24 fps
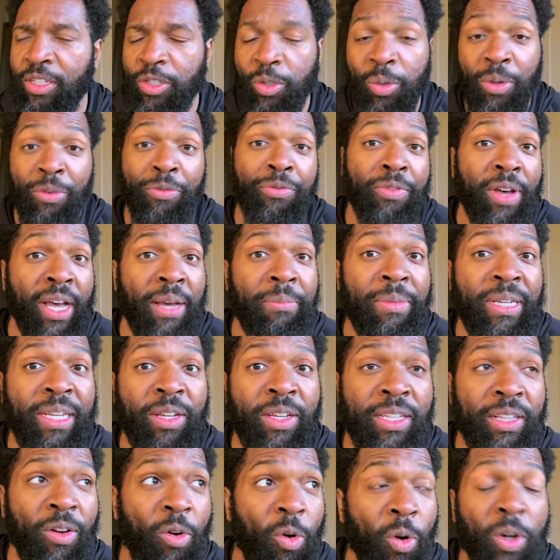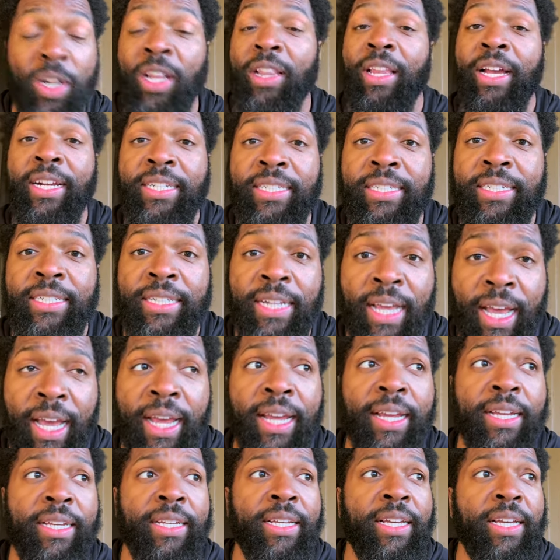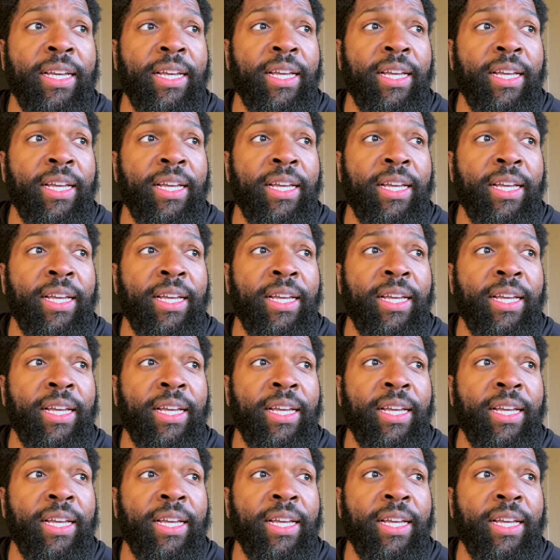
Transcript: you can find me on election day